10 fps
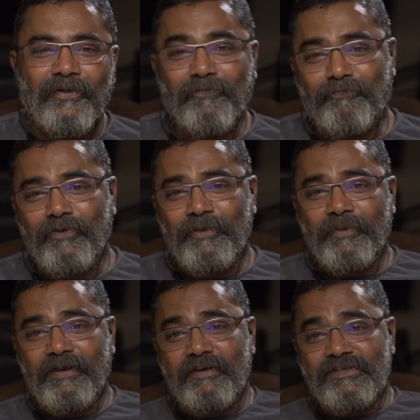Hopefully
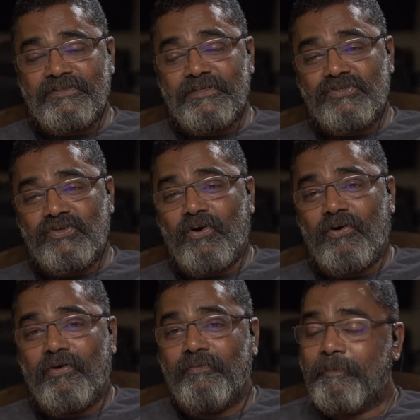we reach the
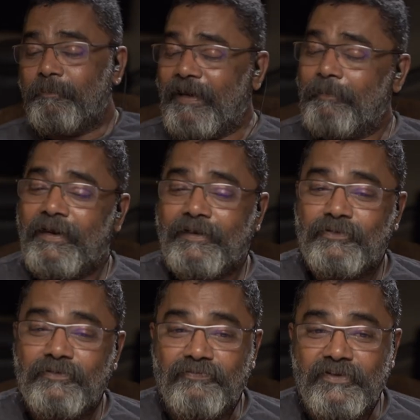shore or we pay back
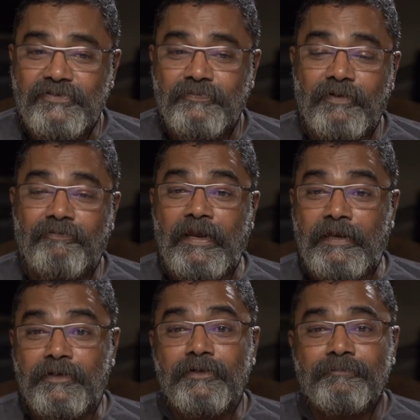to the fish we have
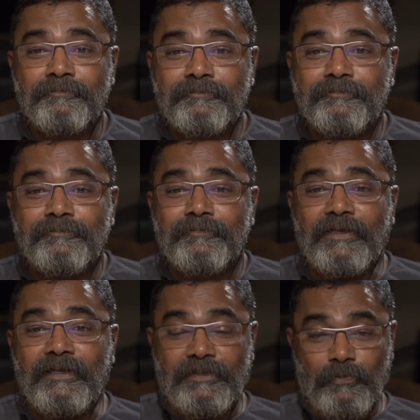ate.
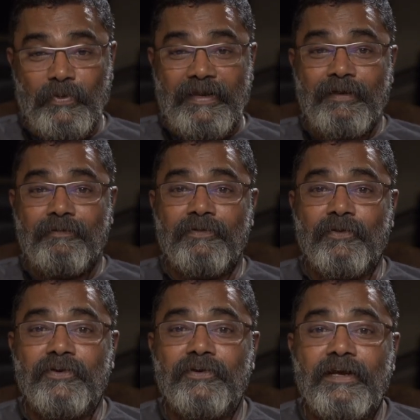Either way,
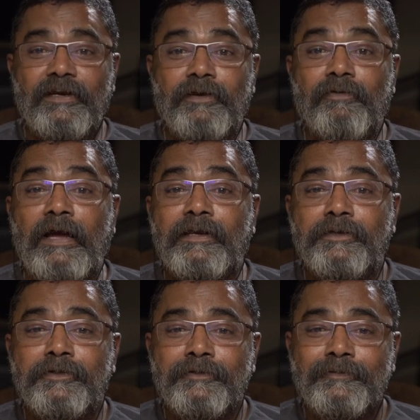we're going to get it
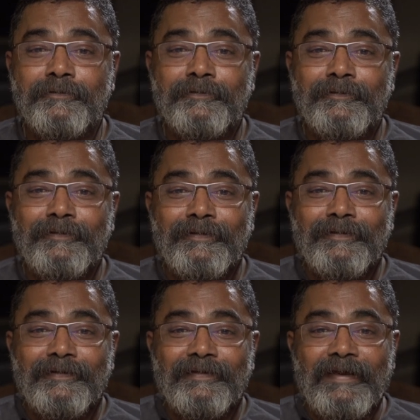right.
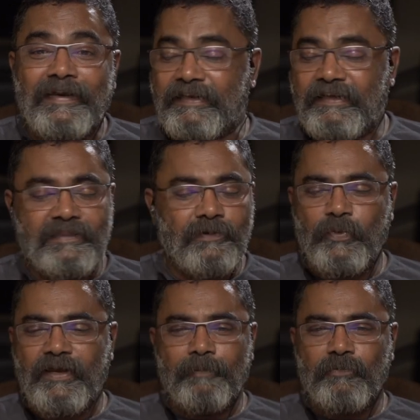And either
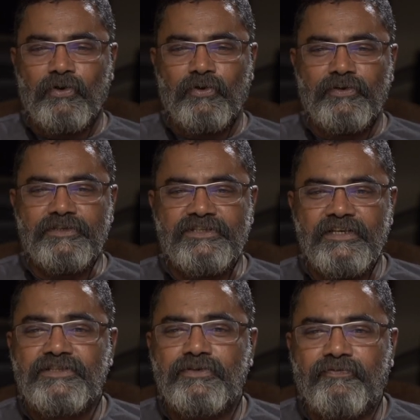way, I'm not going to
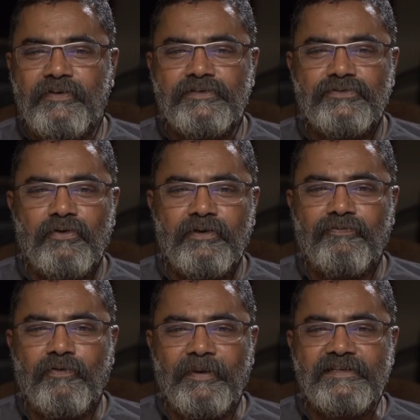judge or feel
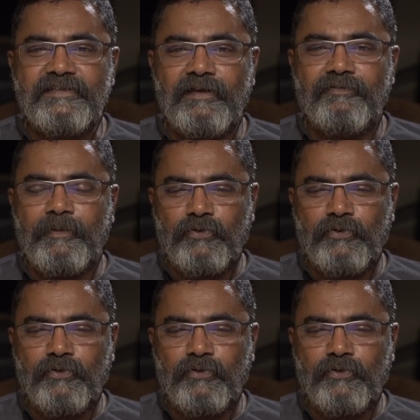sorry for myself.